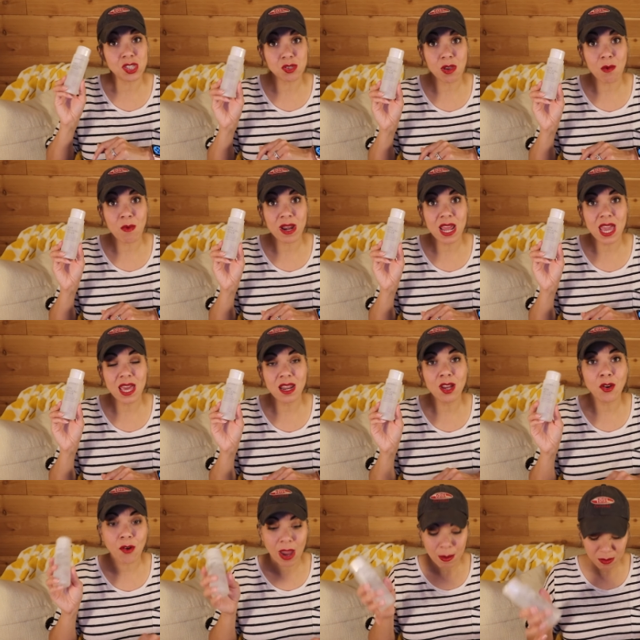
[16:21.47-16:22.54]
so I went ahead
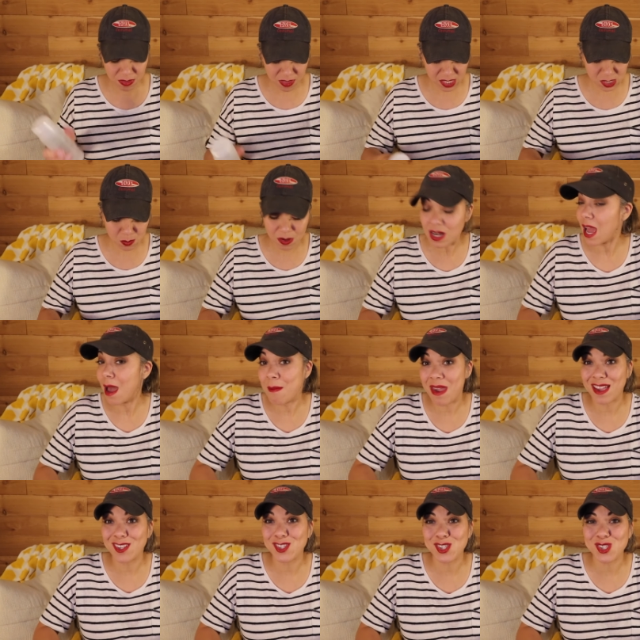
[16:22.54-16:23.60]
and grabbed this one. I'm
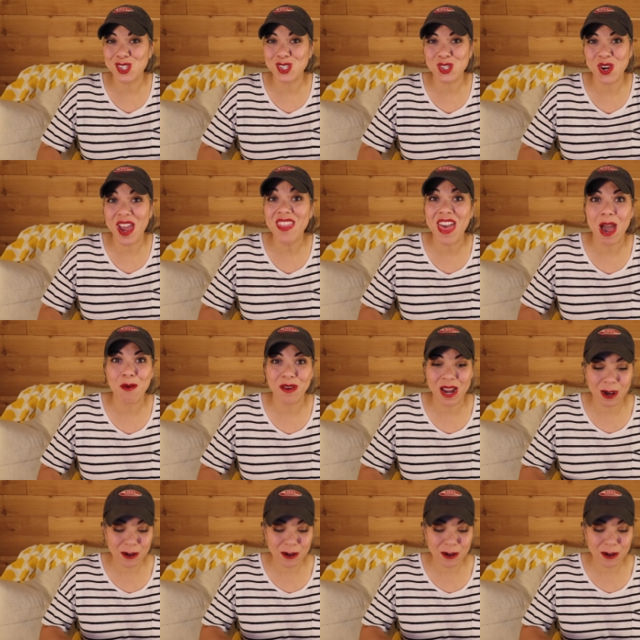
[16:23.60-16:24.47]
anxious to try that one